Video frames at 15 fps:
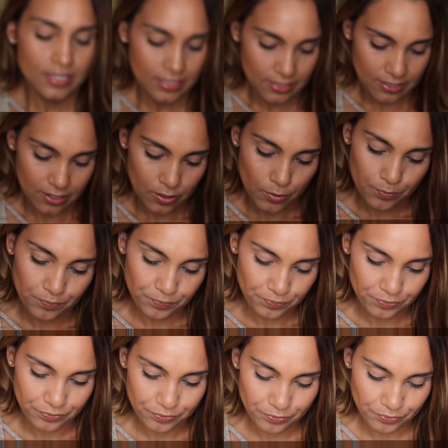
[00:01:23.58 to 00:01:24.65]
So
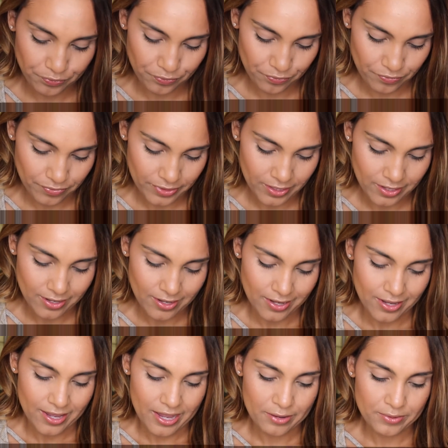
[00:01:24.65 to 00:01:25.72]

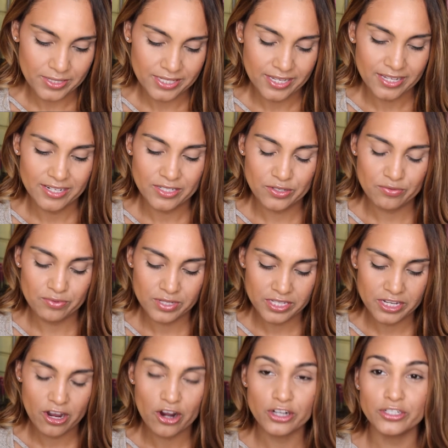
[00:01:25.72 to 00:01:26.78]
I was saying it's really
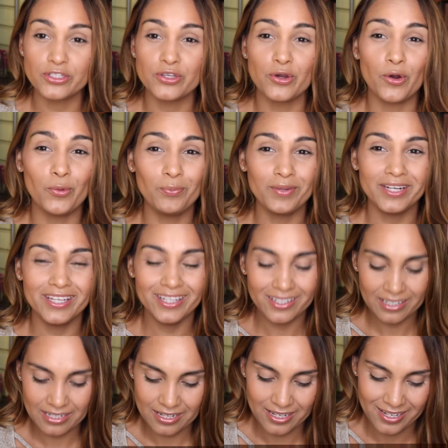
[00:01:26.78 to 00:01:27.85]
hard to open it,
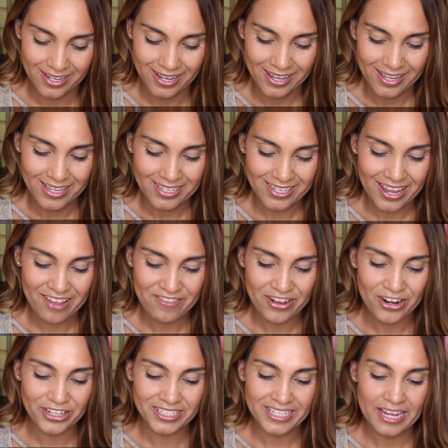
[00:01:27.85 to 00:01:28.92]
so I have a
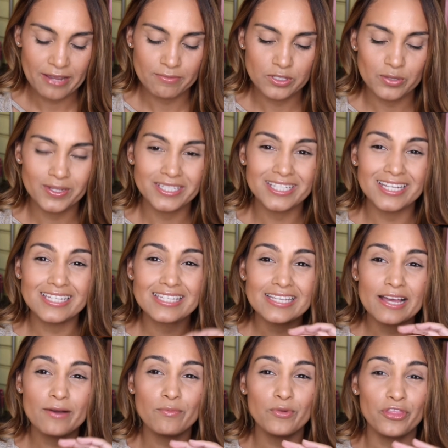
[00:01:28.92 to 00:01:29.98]
hard time. So it does
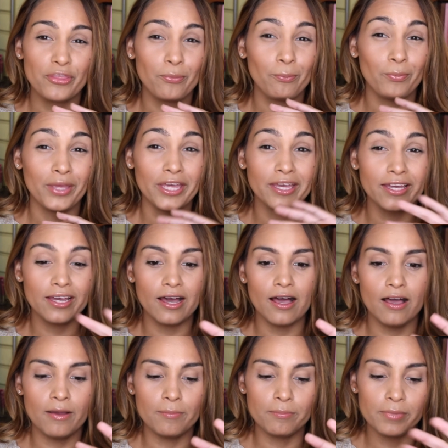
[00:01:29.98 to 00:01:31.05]
come with a big
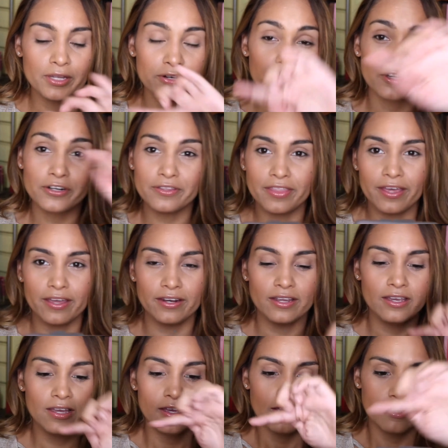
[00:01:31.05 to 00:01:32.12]
mirror that
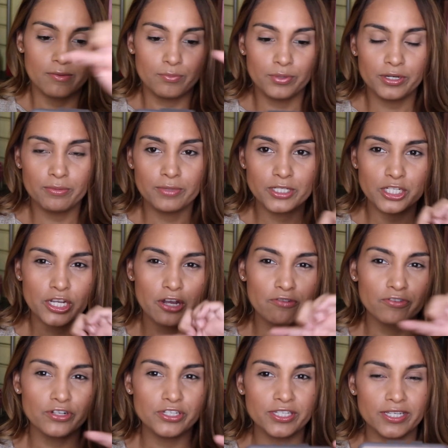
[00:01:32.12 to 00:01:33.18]
pretty much
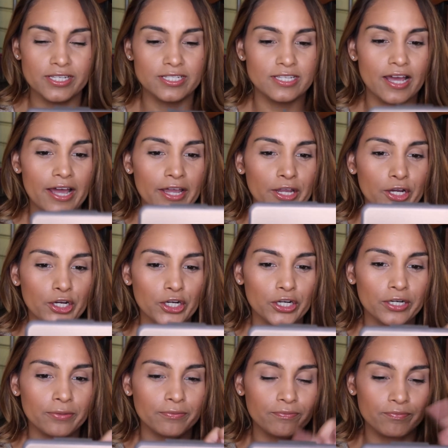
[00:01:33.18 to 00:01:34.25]
covers the
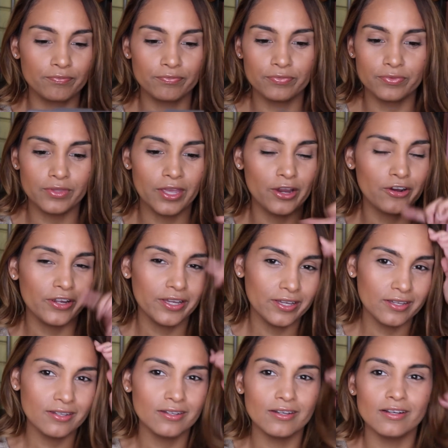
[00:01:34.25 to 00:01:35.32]
entire
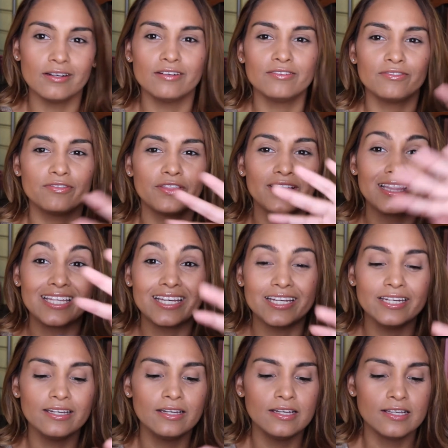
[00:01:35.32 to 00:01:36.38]
area of the lid.